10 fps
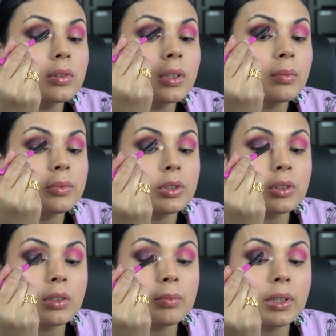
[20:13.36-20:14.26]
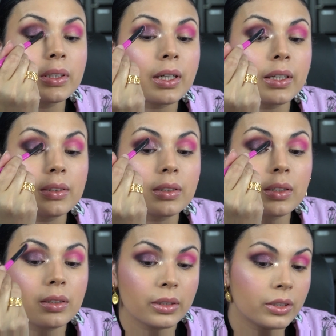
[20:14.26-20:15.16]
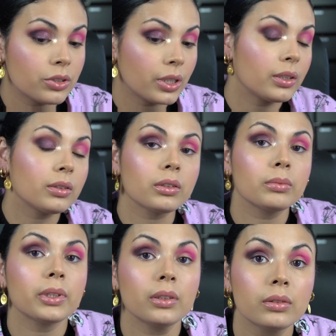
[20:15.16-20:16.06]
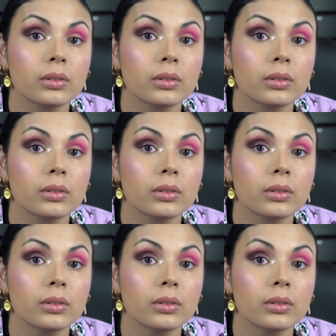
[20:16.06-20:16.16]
I'm just gonna blend that into the lid shade a little bit.